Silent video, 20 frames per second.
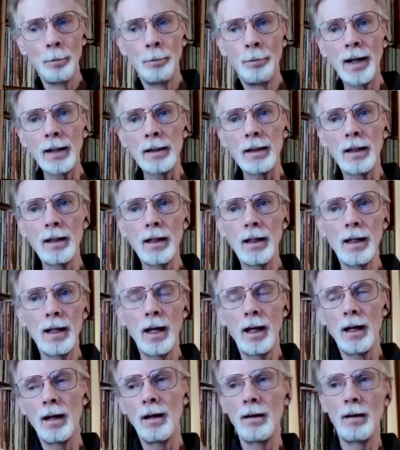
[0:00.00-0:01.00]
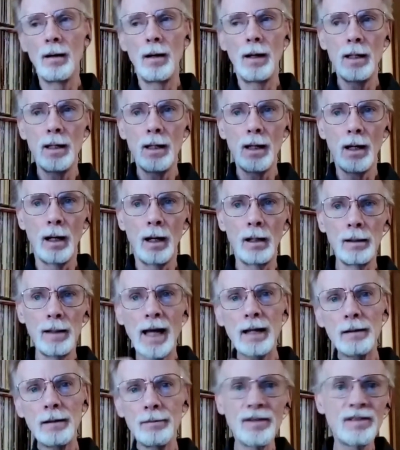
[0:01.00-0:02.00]
but a
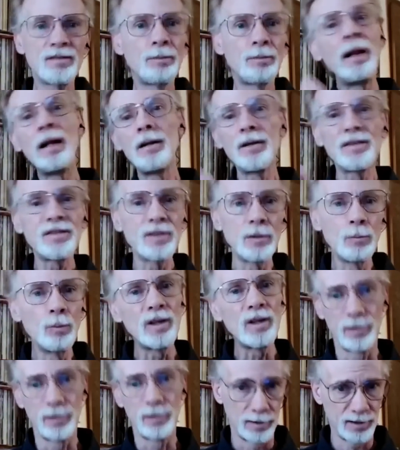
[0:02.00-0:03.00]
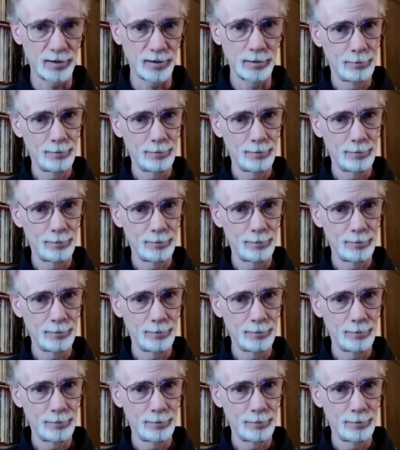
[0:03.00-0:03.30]
lot of it's bells and whistles.